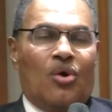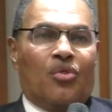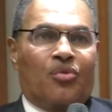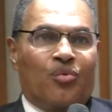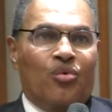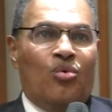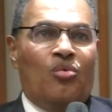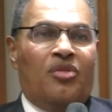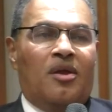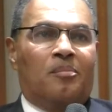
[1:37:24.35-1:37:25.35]
through
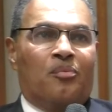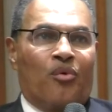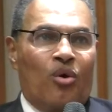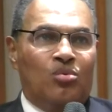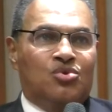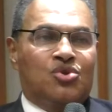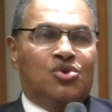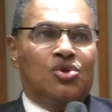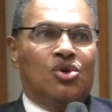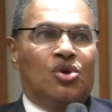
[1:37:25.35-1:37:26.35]
the approach
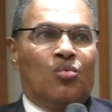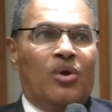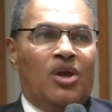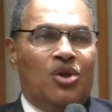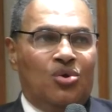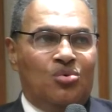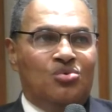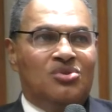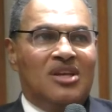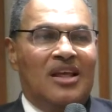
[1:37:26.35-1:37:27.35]
we
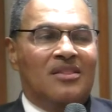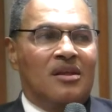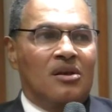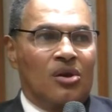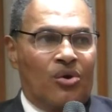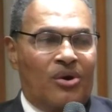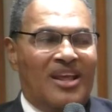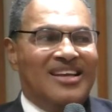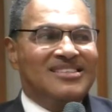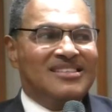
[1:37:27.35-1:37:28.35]
use in the
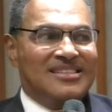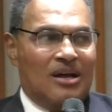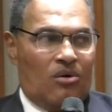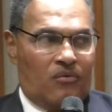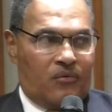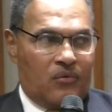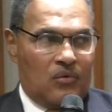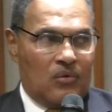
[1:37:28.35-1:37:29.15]
learning itself,